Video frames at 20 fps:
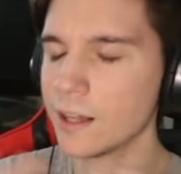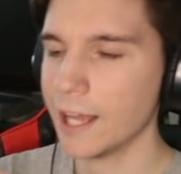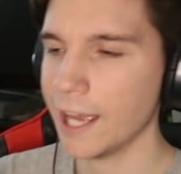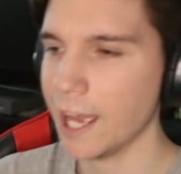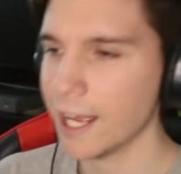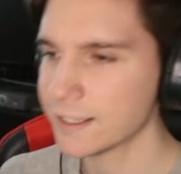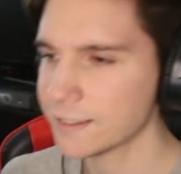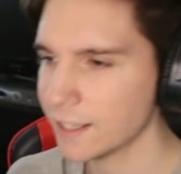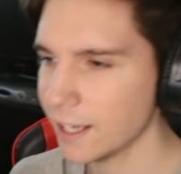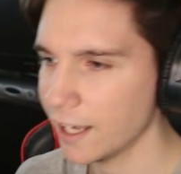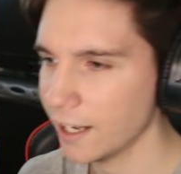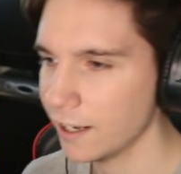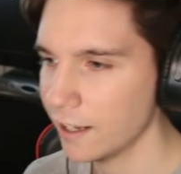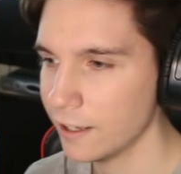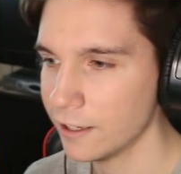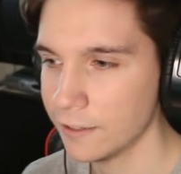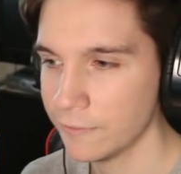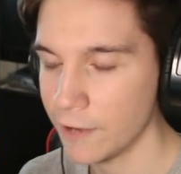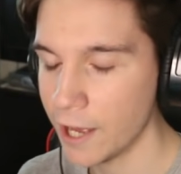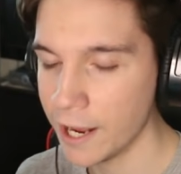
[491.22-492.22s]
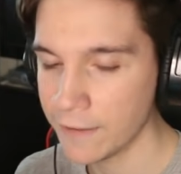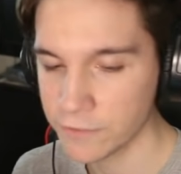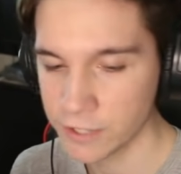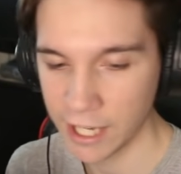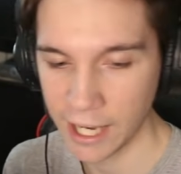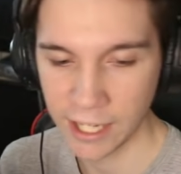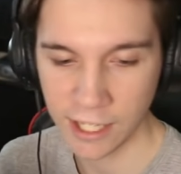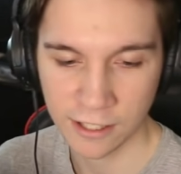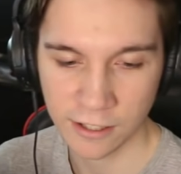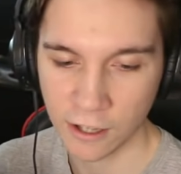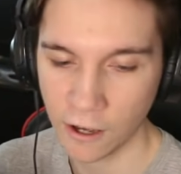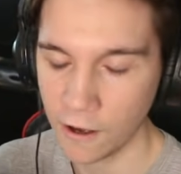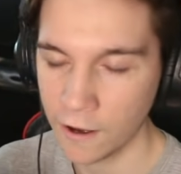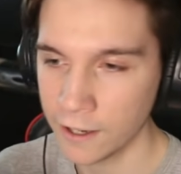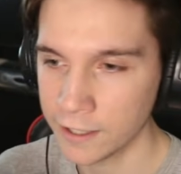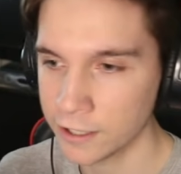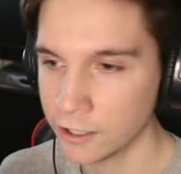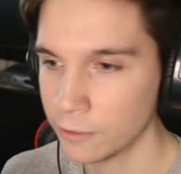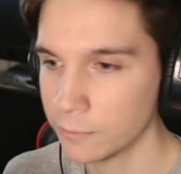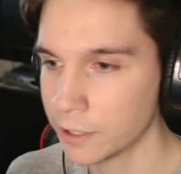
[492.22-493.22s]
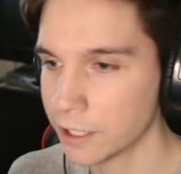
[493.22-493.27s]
like I said, if I have to edit the audio,